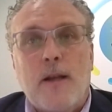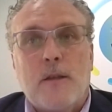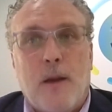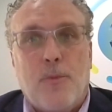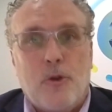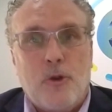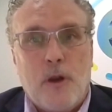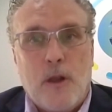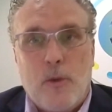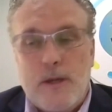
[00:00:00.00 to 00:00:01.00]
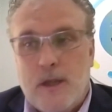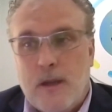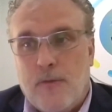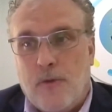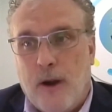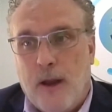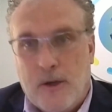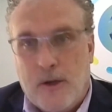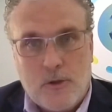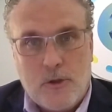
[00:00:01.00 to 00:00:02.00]
greatest opportunity that we see for
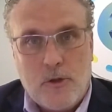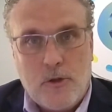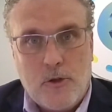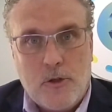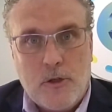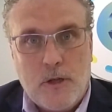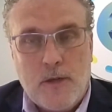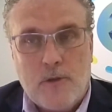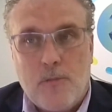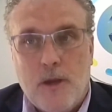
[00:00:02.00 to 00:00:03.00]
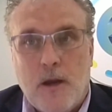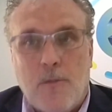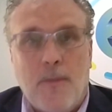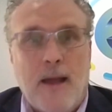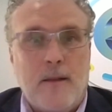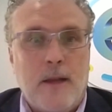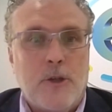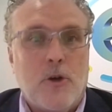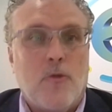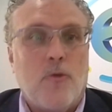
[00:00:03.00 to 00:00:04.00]
financial institutions is to become that
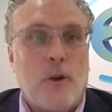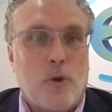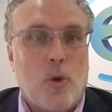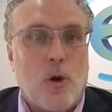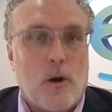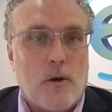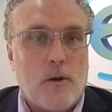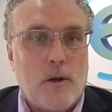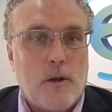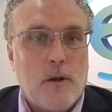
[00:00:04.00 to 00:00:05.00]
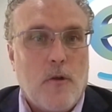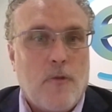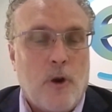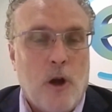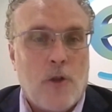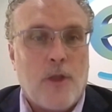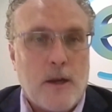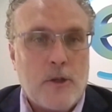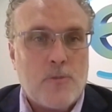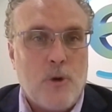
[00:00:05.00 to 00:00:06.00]
digital front door for all
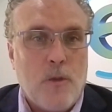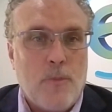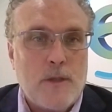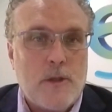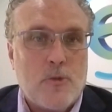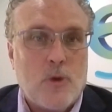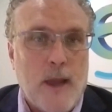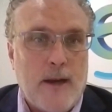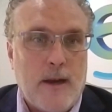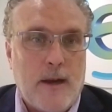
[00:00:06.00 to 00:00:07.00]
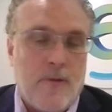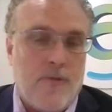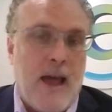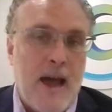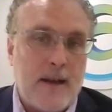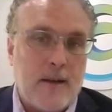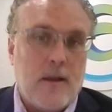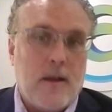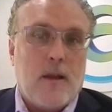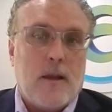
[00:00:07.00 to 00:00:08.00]
things small business related. And if
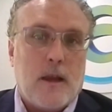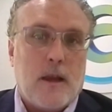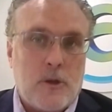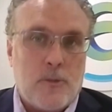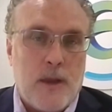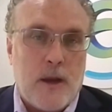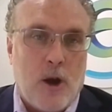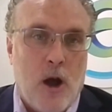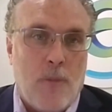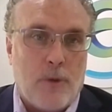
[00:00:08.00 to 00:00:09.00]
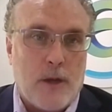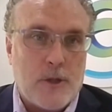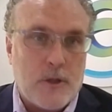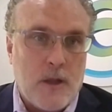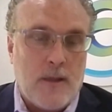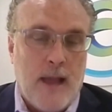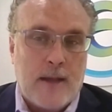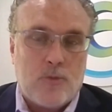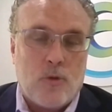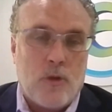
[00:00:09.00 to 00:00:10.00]
that can be accomplished, then
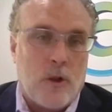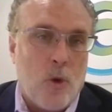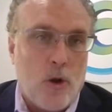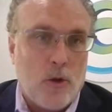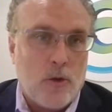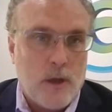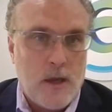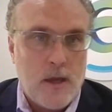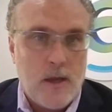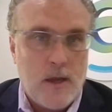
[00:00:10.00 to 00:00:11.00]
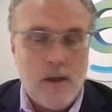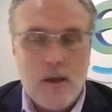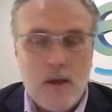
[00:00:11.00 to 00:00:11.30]
that's where the loyalty